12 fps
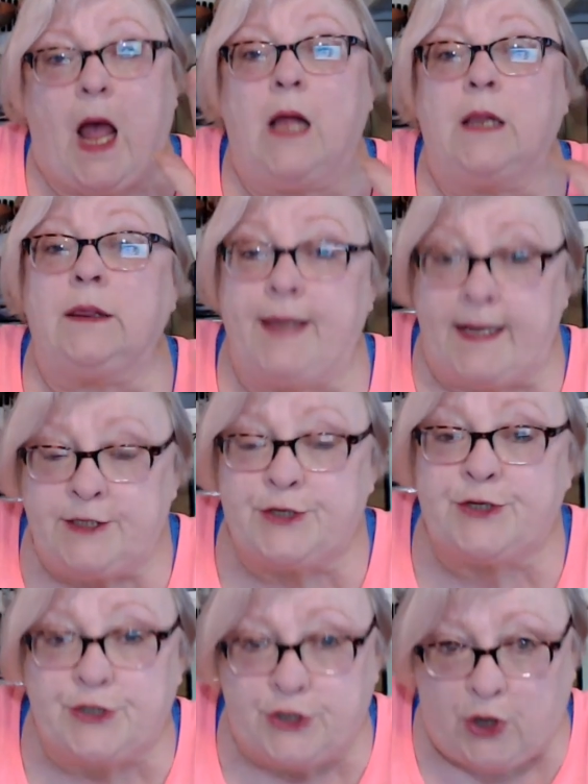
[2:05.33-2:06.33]
let's
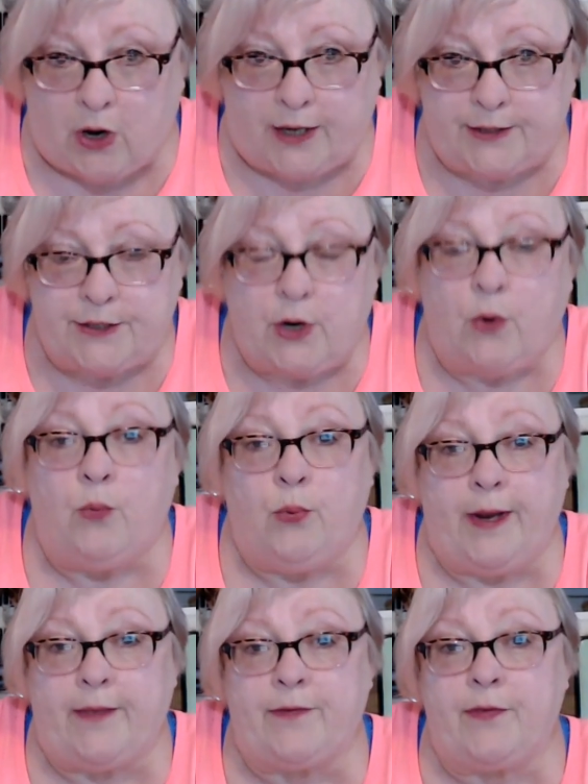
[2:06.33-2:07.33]
start
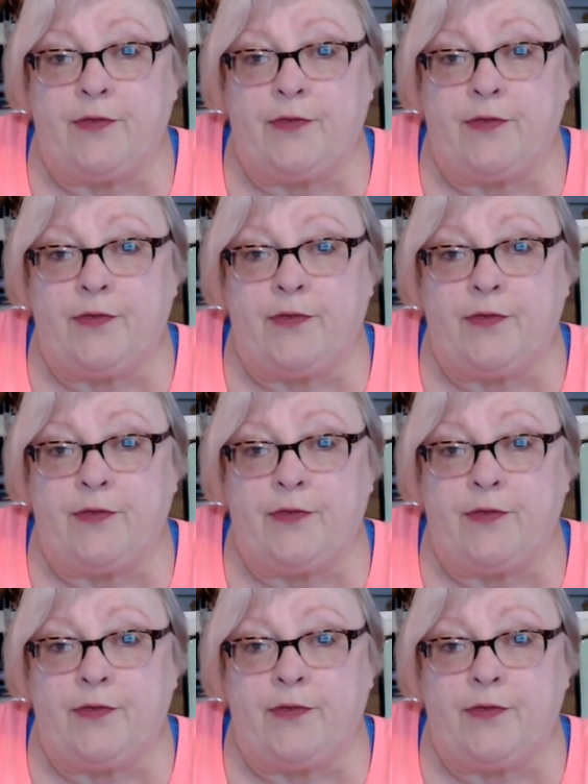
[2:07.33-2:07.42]
with